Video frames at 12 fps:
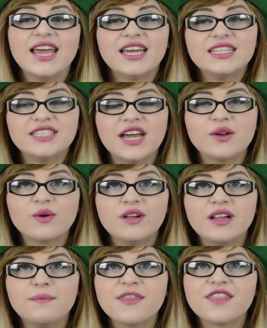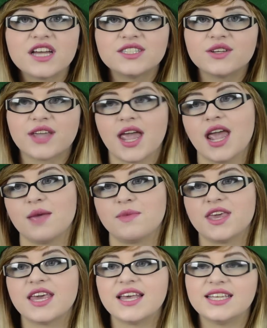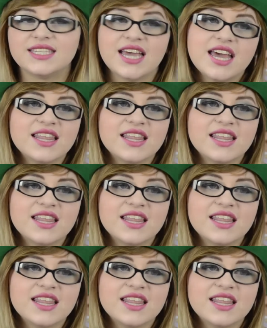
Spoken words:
in general, but that's okay because